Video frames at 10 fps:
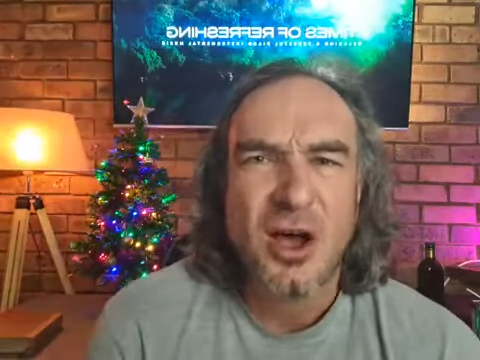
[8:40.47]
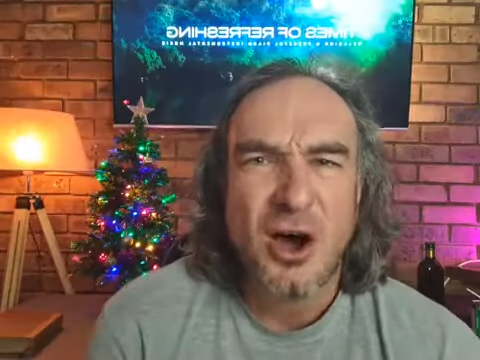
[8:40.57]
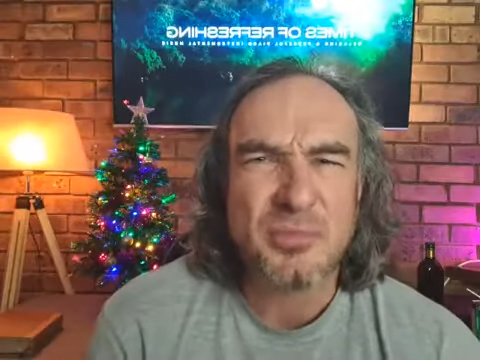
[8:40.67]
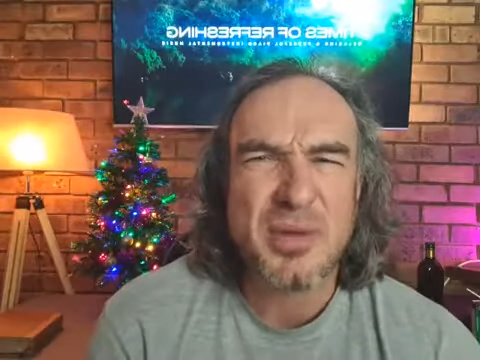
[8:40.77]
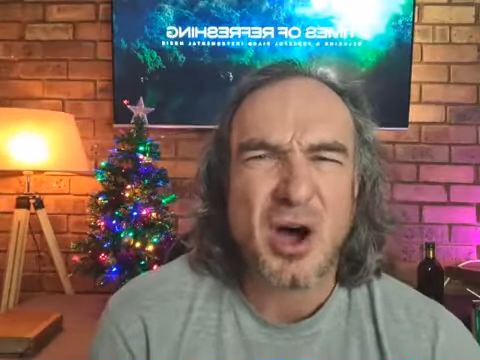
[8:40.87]

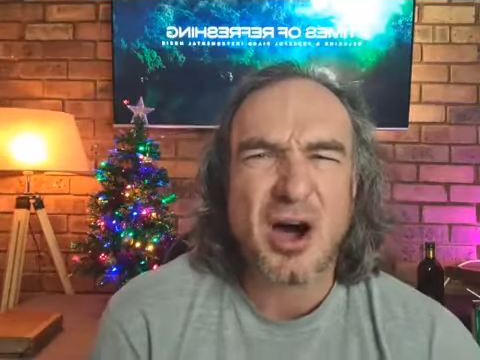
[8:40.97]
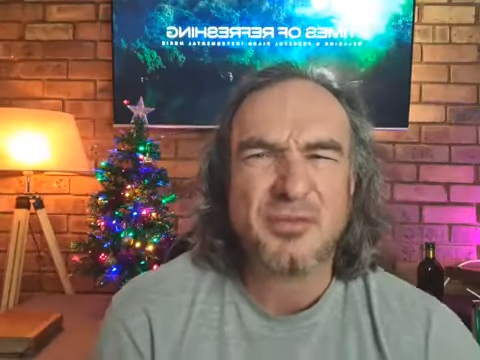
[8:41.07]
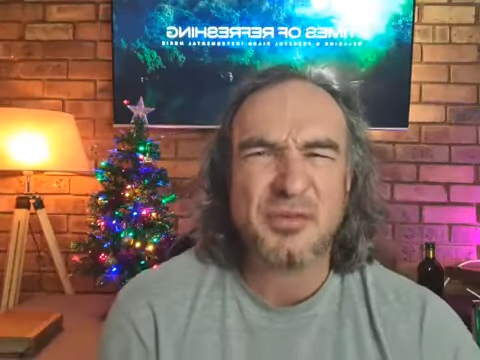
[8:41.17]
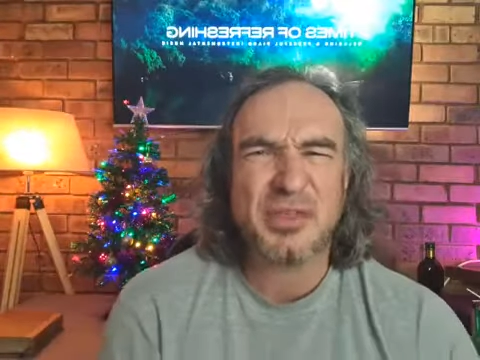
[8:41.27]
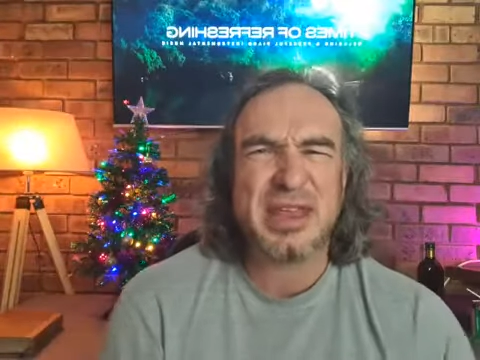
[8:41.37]
on behalf
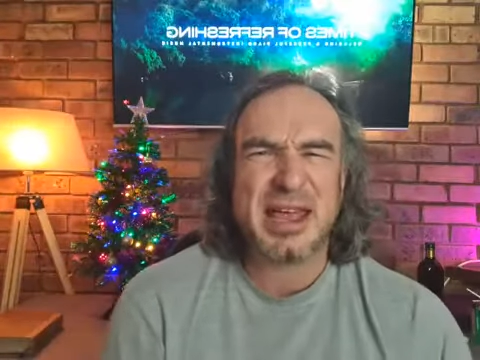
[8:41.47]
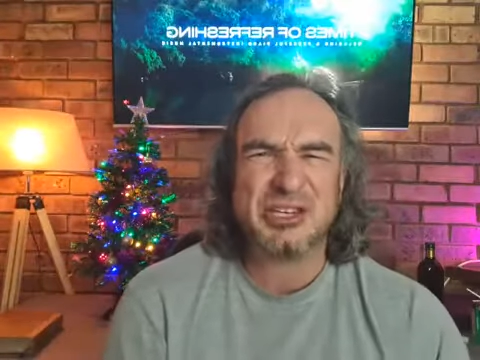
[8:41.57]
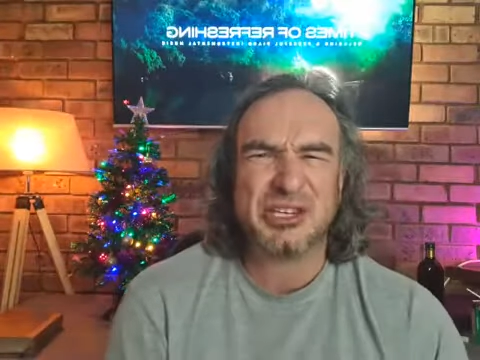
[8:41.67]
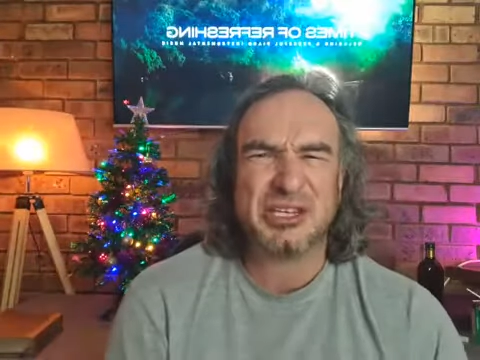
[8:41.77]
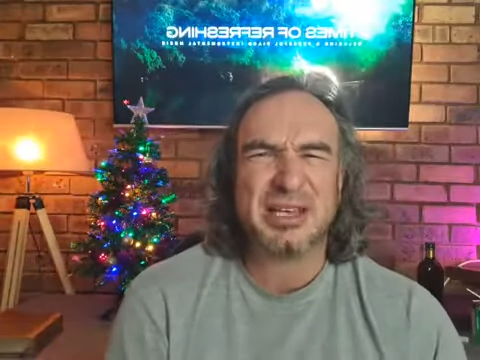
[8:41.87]
of the
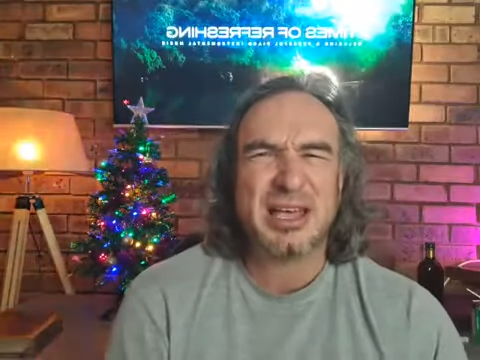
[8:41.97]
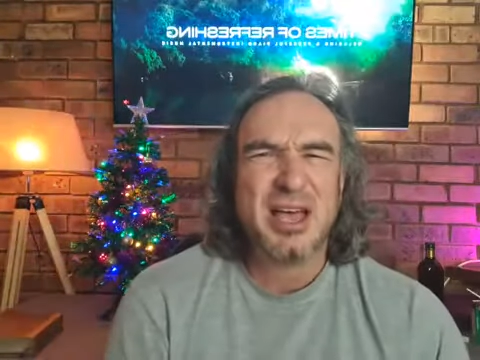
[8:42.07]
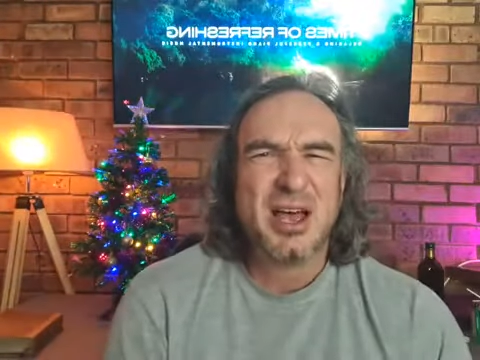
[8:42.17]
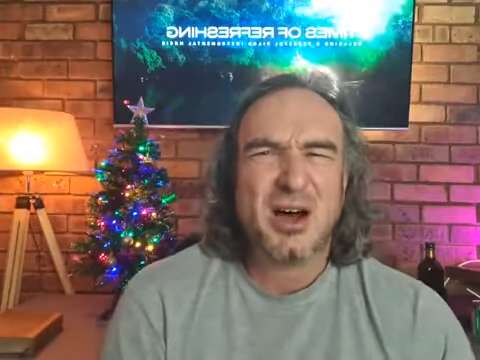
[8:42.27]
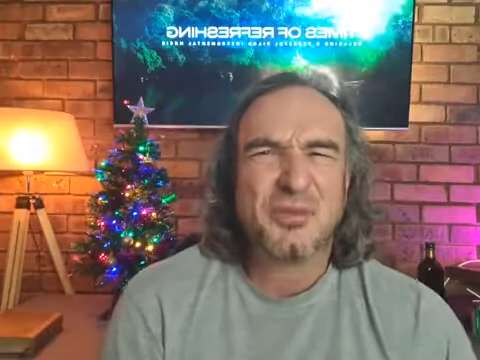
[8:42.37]

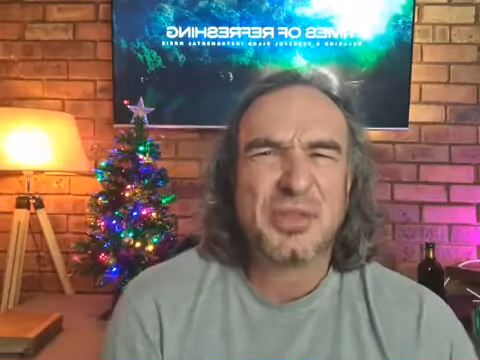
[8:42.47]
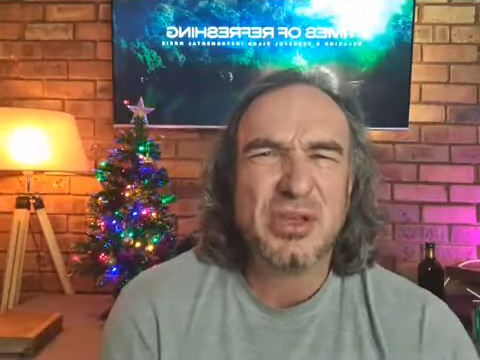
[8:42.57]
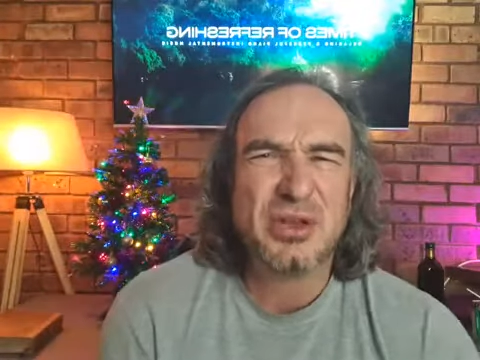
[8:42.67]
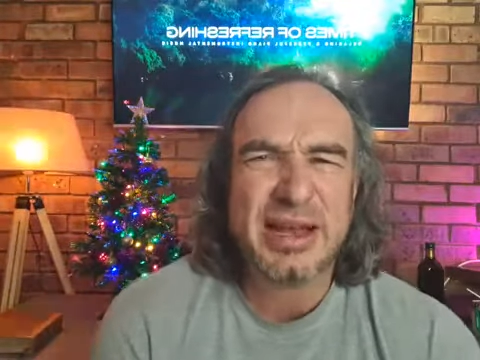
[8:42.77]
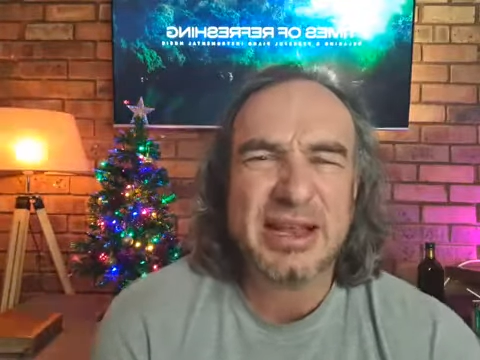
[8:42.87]
nation of the
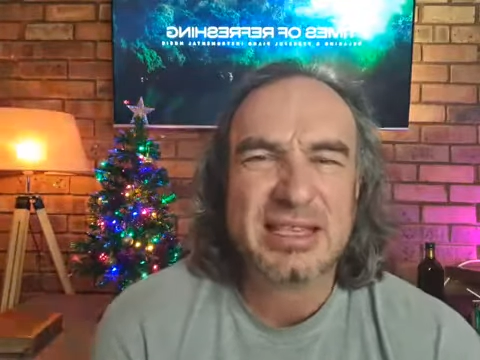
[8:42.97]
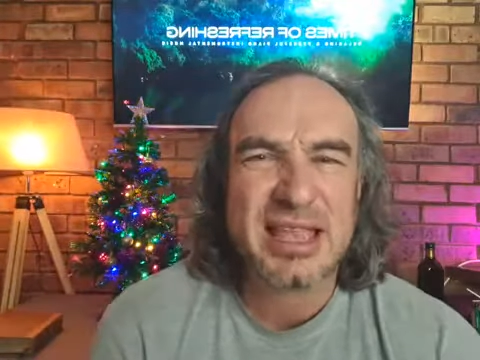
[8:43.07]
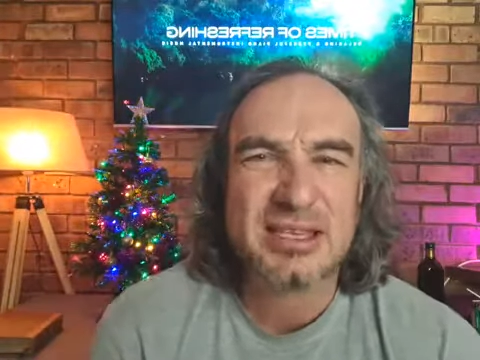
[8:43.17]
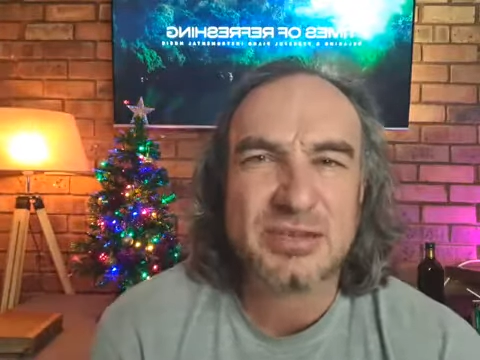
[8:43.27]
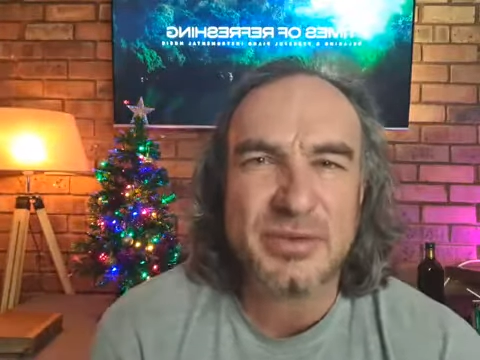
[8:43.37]
United
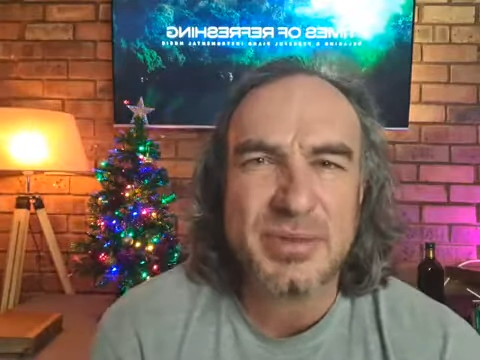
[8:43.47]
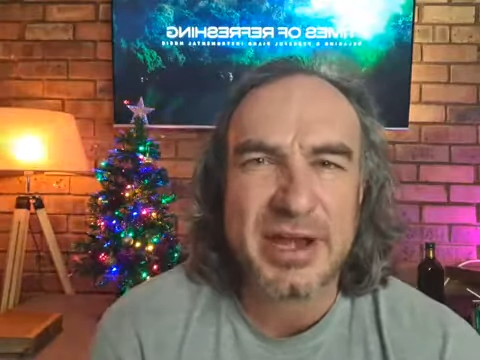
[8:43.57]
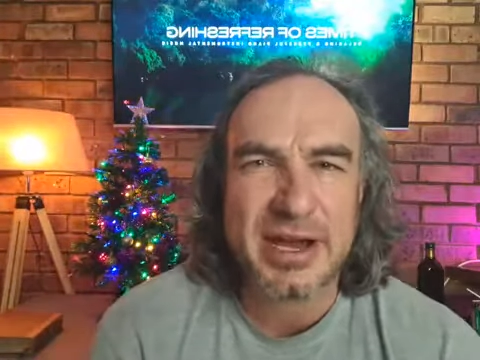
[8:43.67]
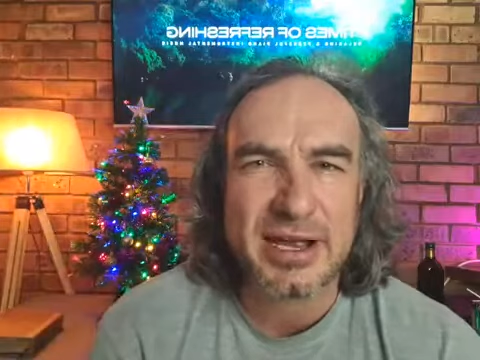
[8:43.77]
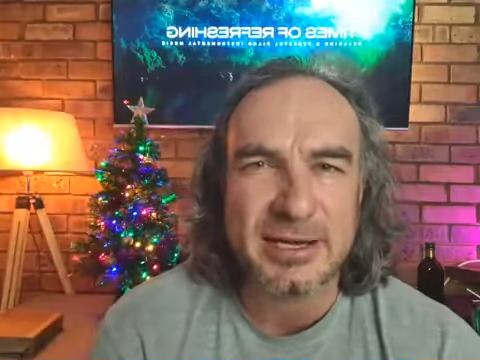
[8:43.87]
States of
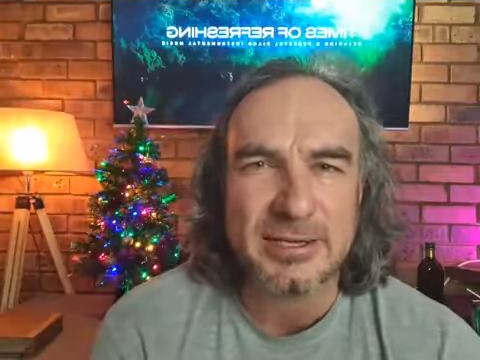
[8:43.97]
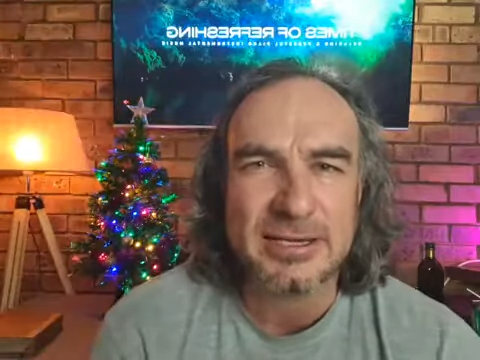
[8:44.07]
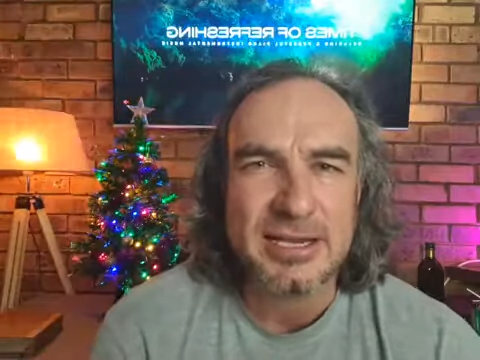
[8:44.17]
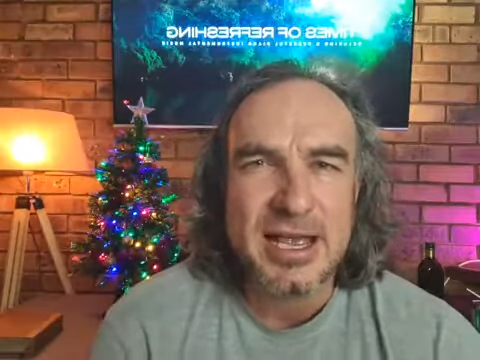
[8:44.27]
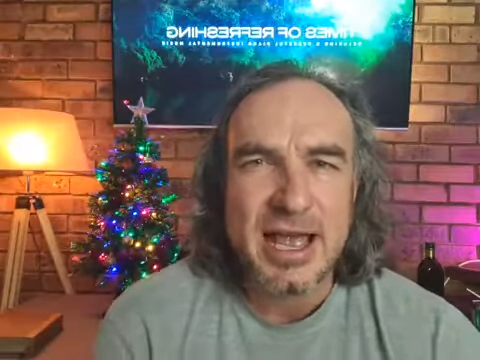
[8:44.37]
America.
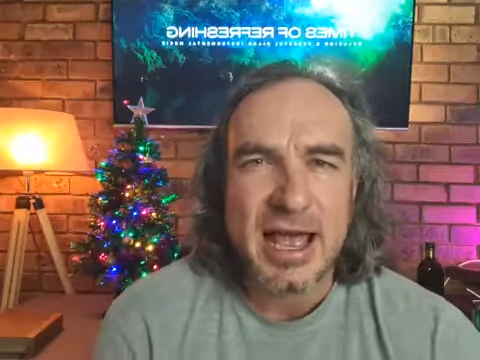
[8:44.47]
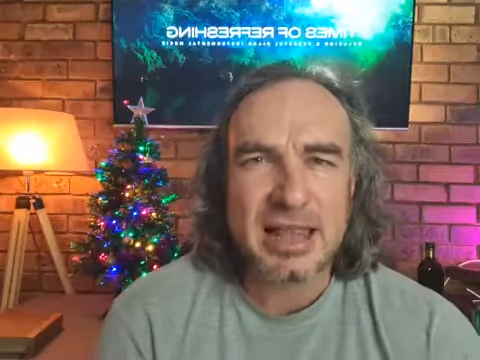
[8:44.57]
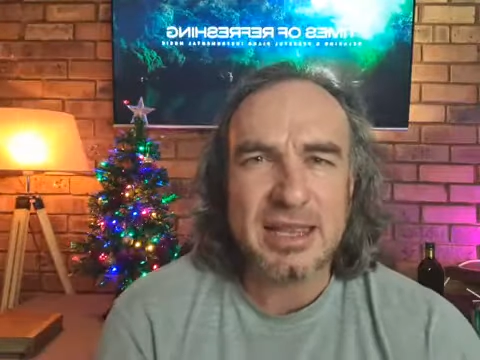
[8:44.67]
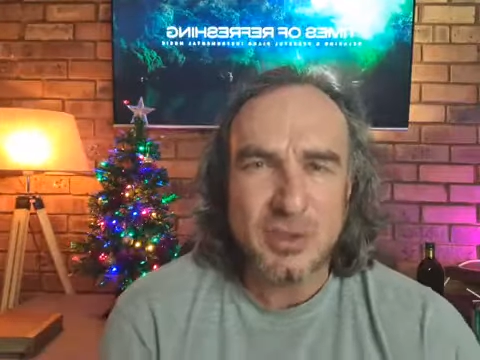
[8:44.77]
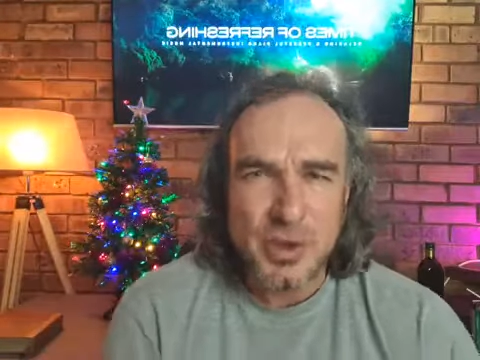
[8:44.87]

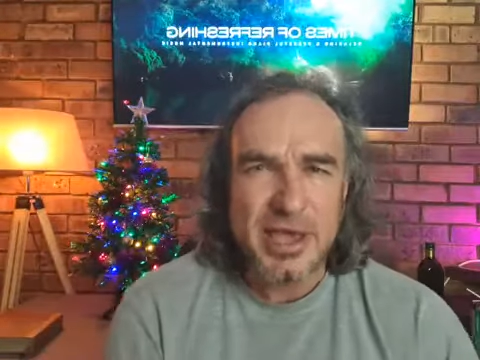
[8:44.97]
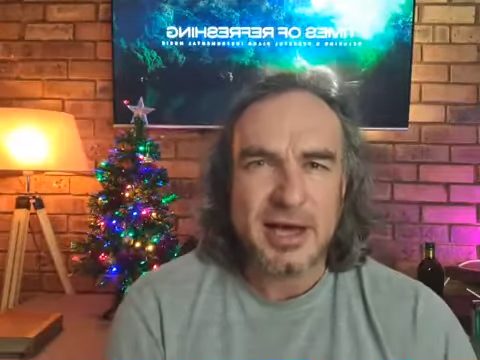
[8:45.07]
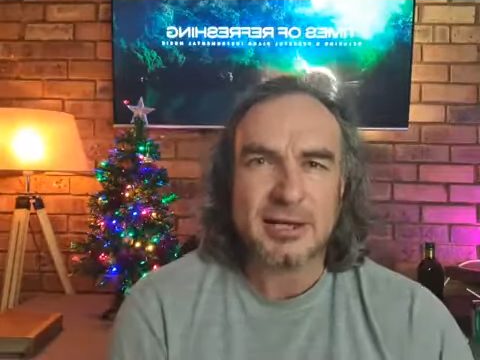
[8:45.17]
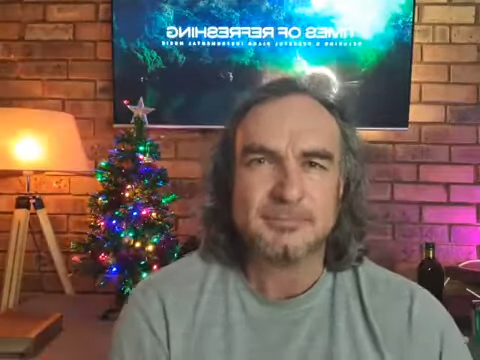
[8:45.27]
Hallelujah.